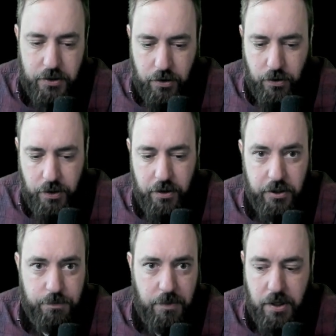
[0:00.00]
So
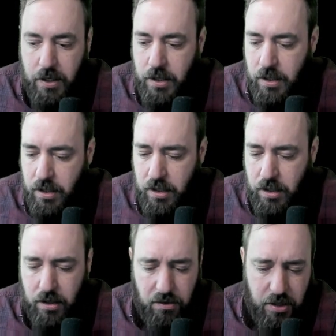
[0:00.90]
here's my,
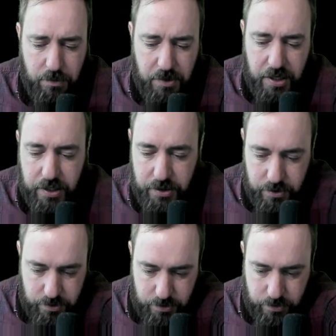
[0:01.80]
oh, come on.
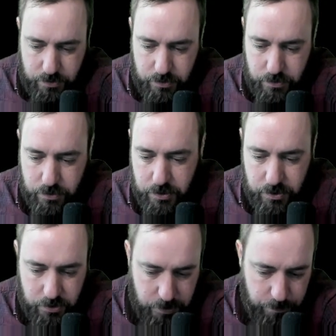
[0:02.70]

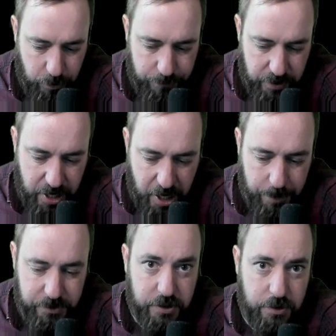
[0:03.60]
Move the
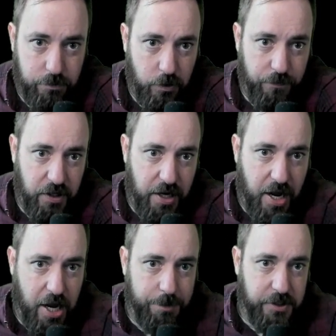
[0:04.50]
knobs. Move the
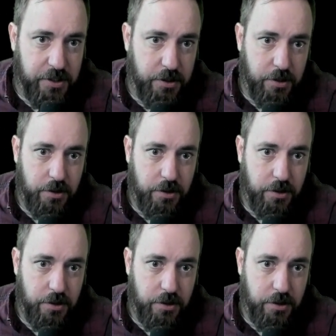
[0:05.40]
knobs.